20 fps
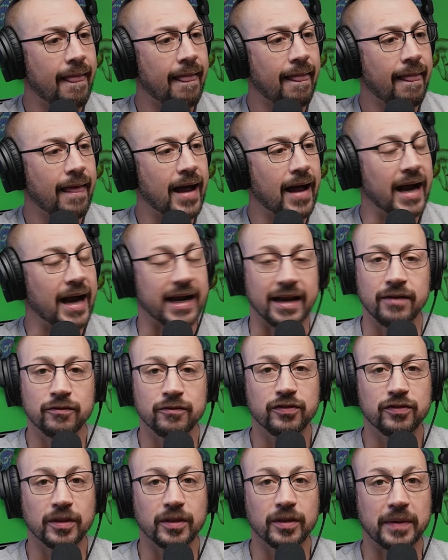I didn't
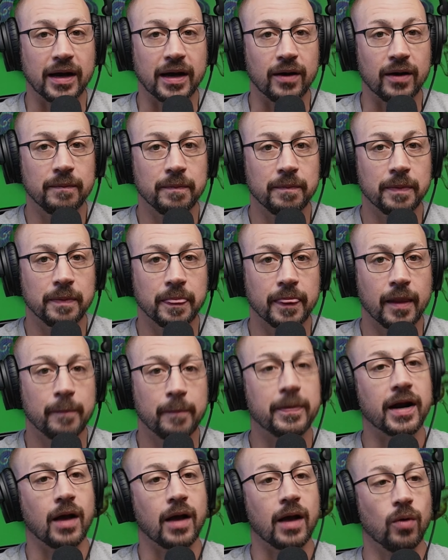flip out, but
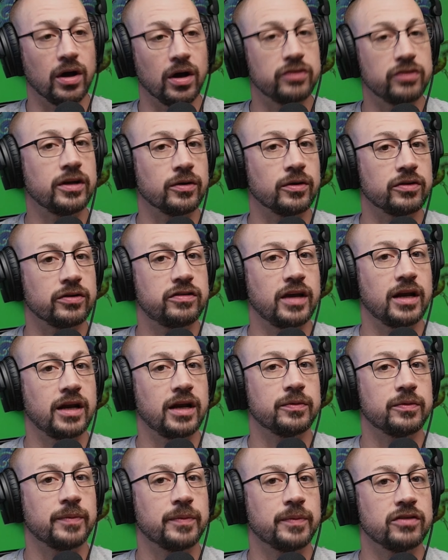I was irritated with
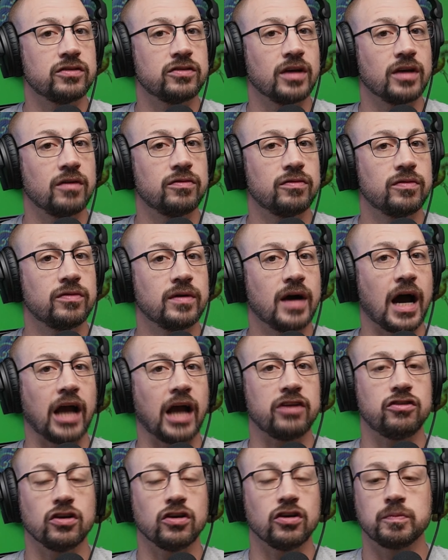myself. I
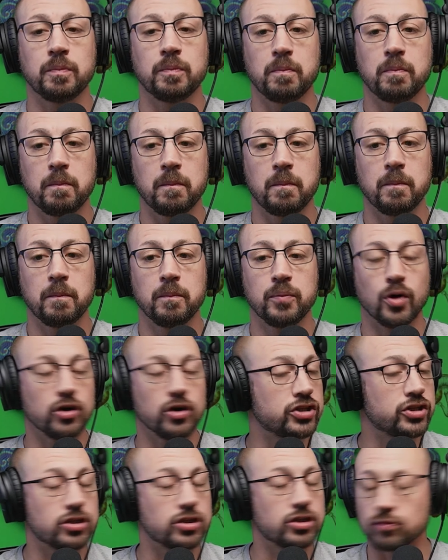just
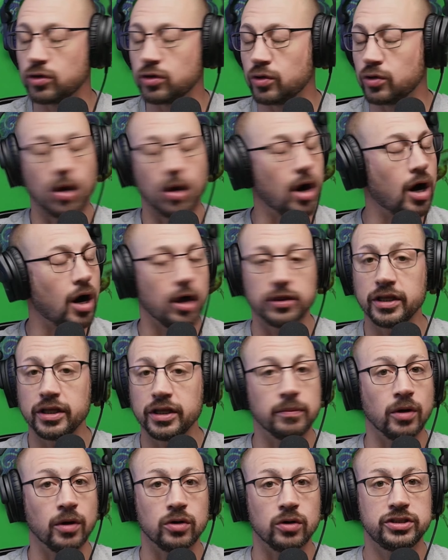pushed through all the
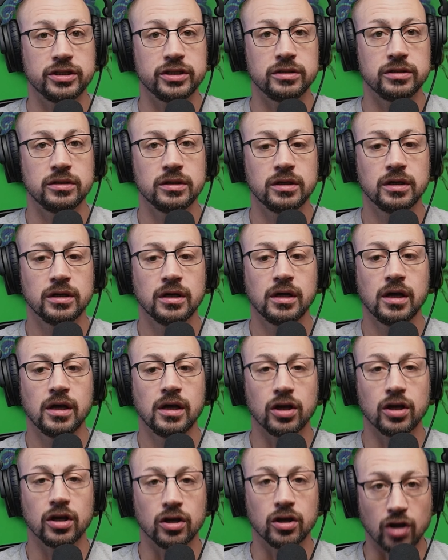emotion,
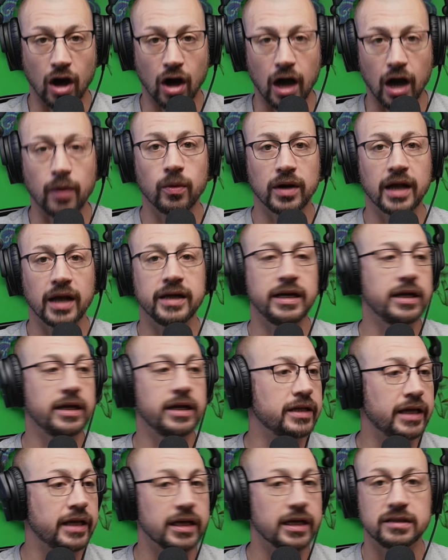got what I needed to
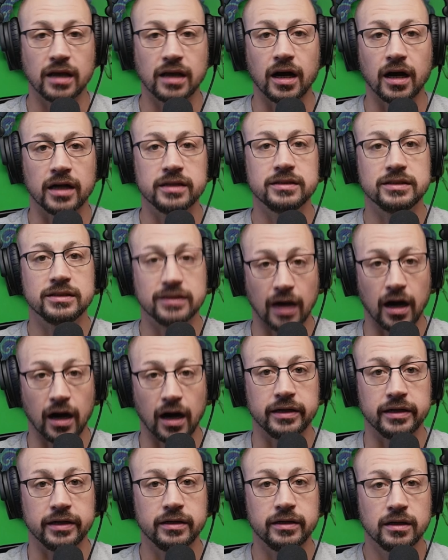get done, done.
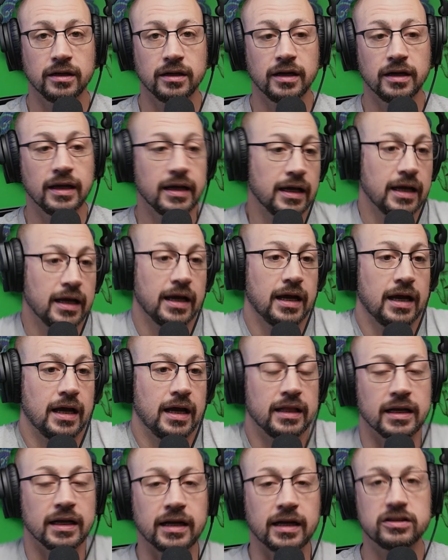And then
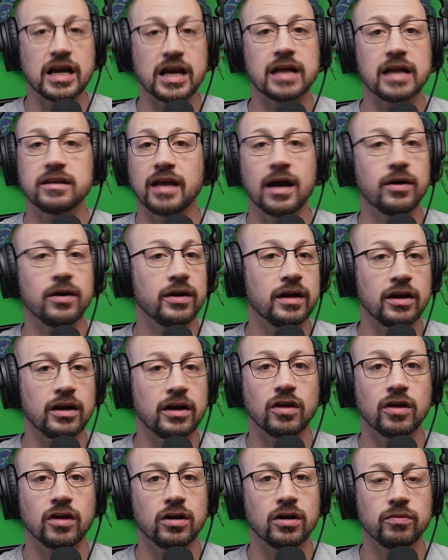I sat down and I
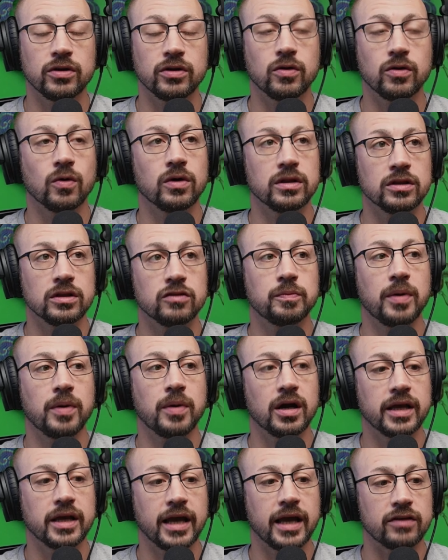started recording this
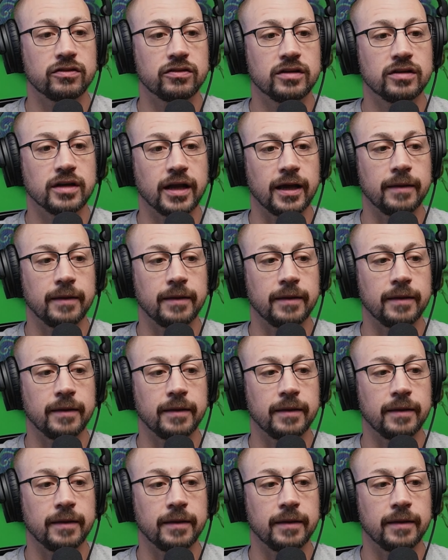podcast today.